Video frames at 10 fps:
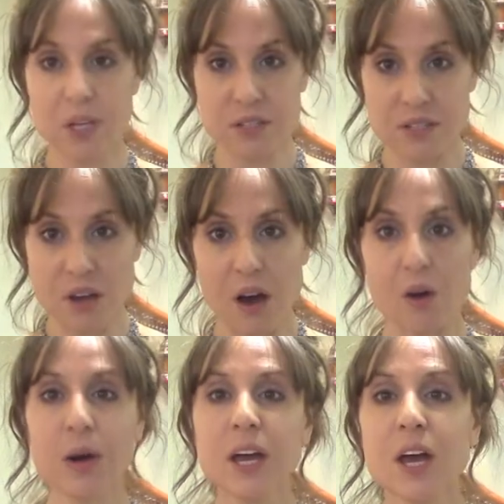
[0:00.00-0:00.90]

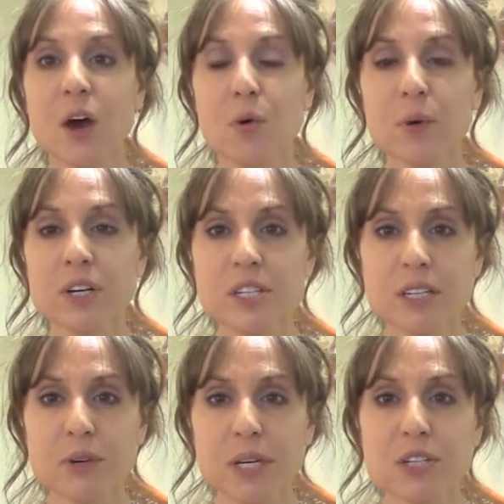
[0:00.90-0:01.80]
So we're
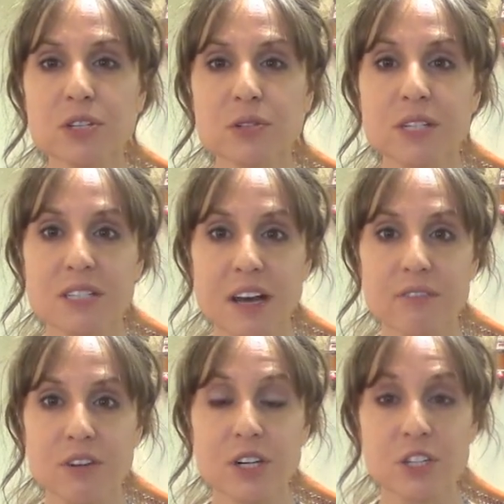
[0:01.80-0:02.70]
just going to
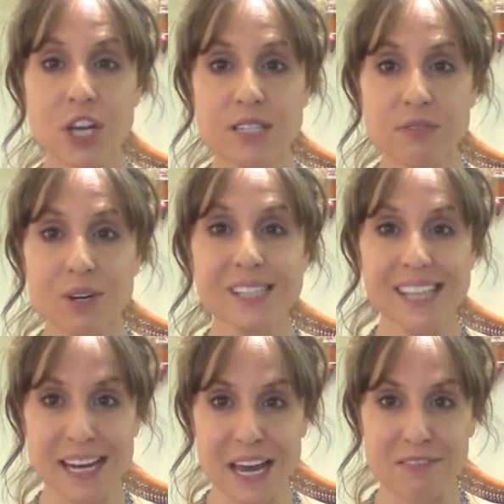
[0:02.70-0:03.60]
discover chest
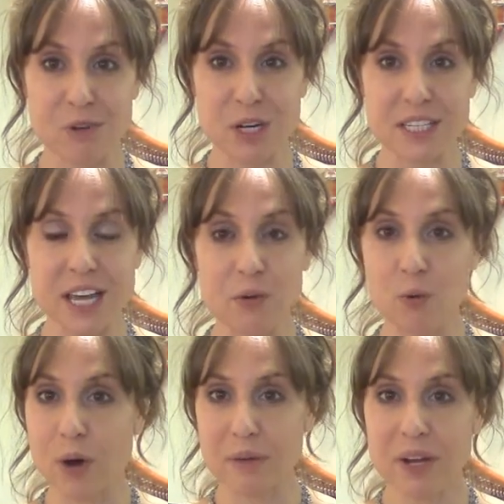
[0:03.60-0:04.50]
voice and head voice
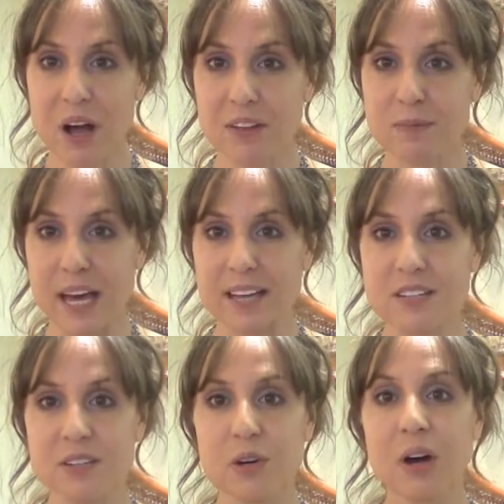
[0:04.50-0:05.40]
and why we call them that.
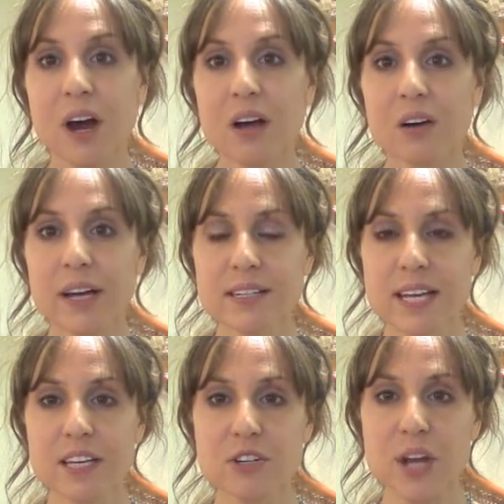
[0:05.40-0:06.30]
So go ahead and
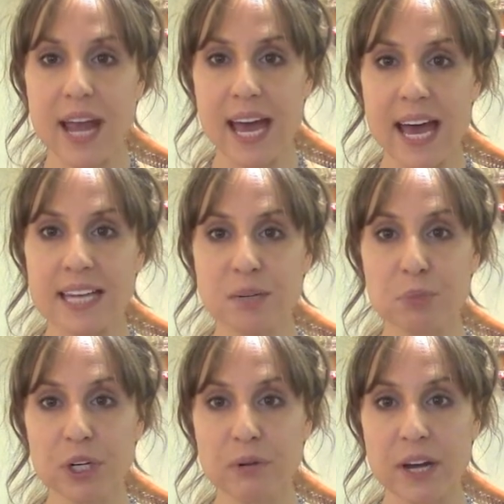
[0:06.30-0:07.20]
take your hand and
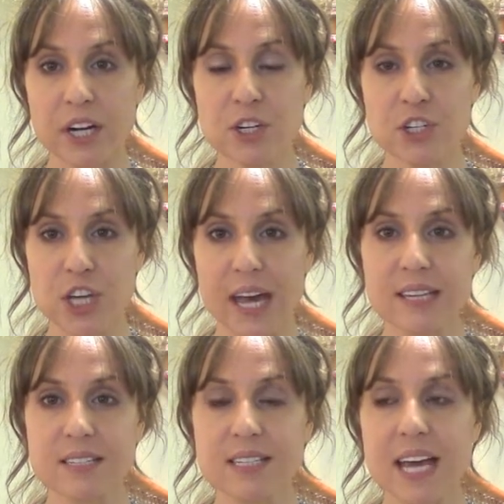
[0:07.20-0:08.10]
put it right on your
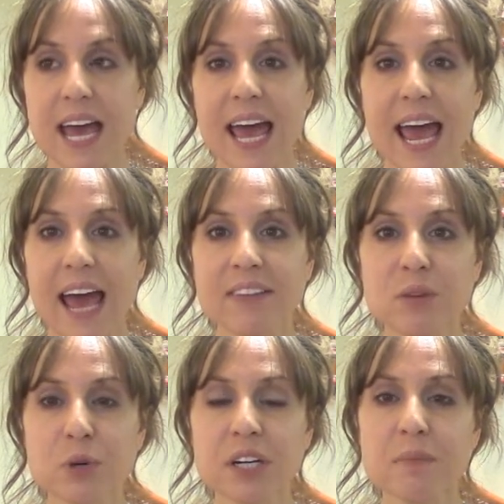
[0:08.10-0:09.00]
chest, and
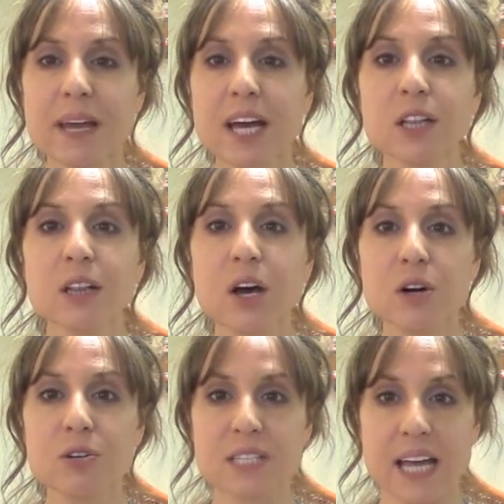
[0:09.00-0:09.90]
then we're going to make a
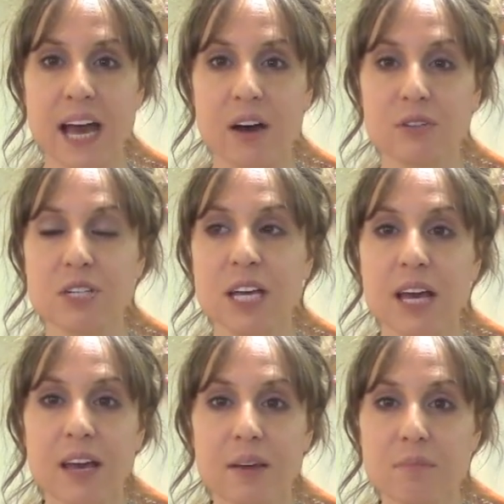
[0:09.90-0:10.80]
low sound
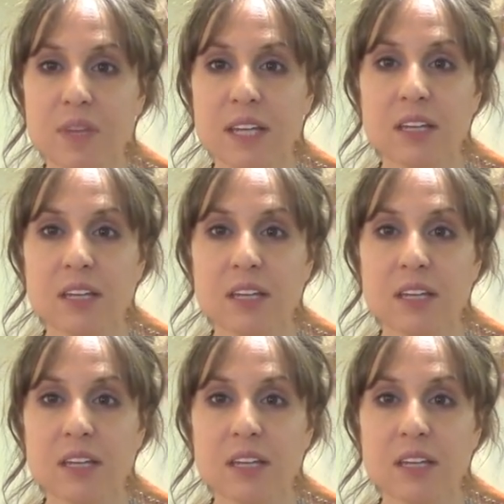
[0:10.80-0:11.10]
in